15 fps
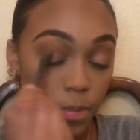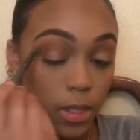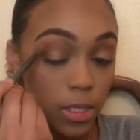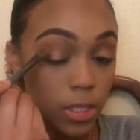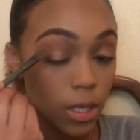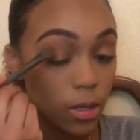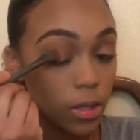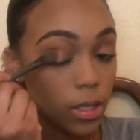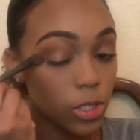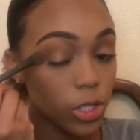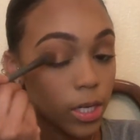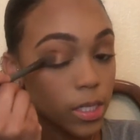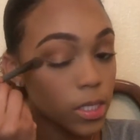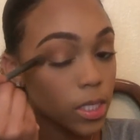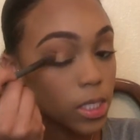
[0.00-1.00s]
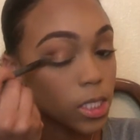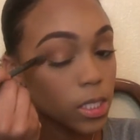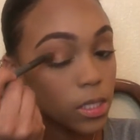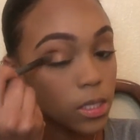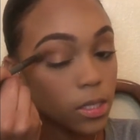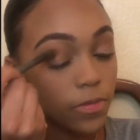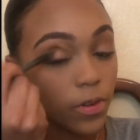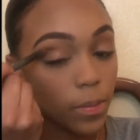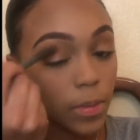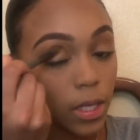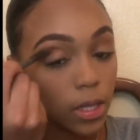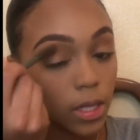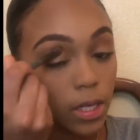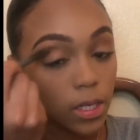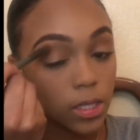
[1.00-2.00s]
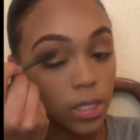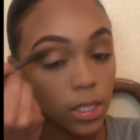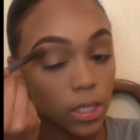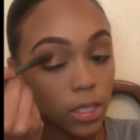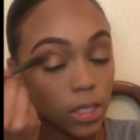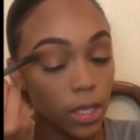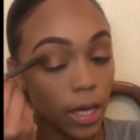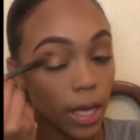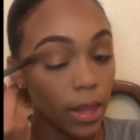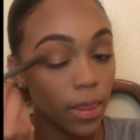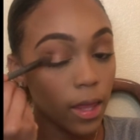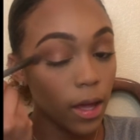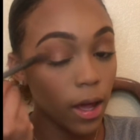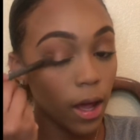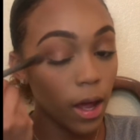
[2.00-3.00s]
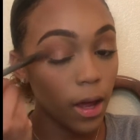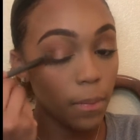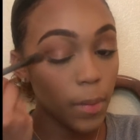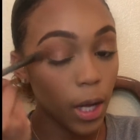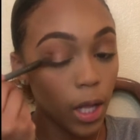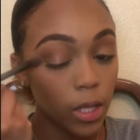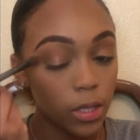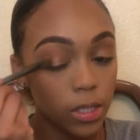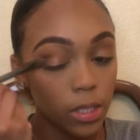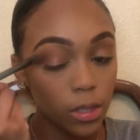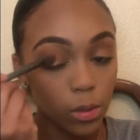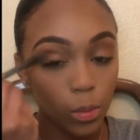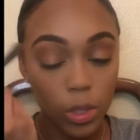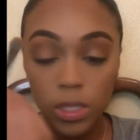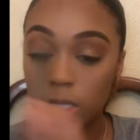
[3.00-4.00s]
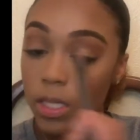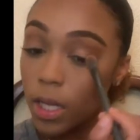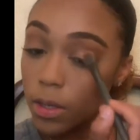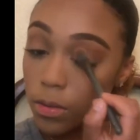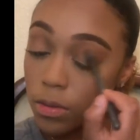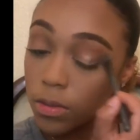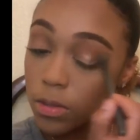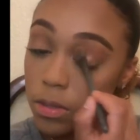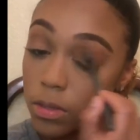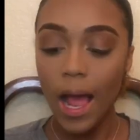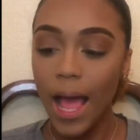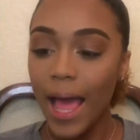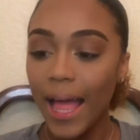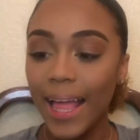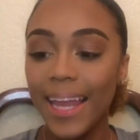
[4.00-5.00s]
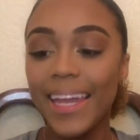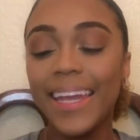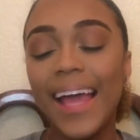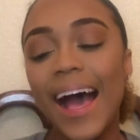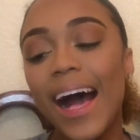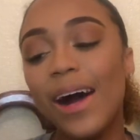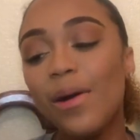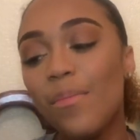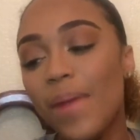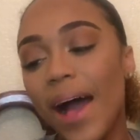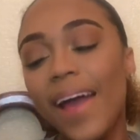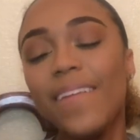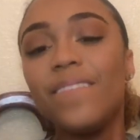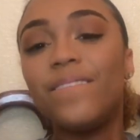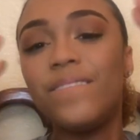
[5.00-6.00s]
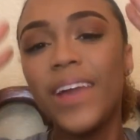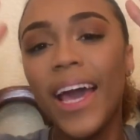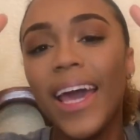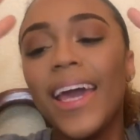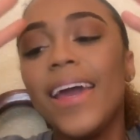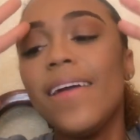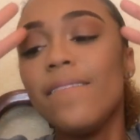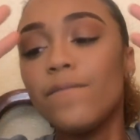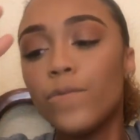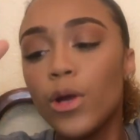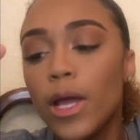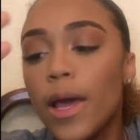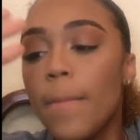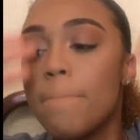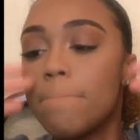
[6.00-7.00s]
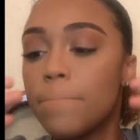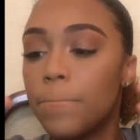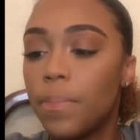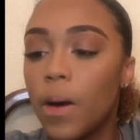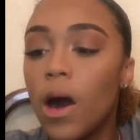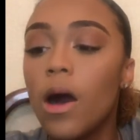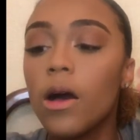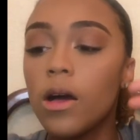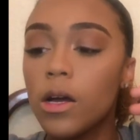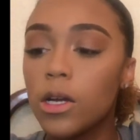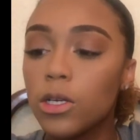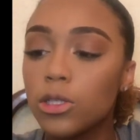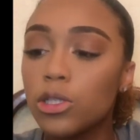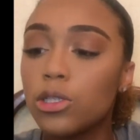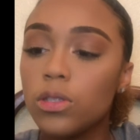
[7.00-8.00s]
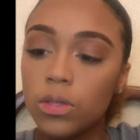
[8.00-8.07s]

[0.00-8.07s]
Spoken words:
So the transitions from the glitter to and the color is a little more subtle. Now my favorite part.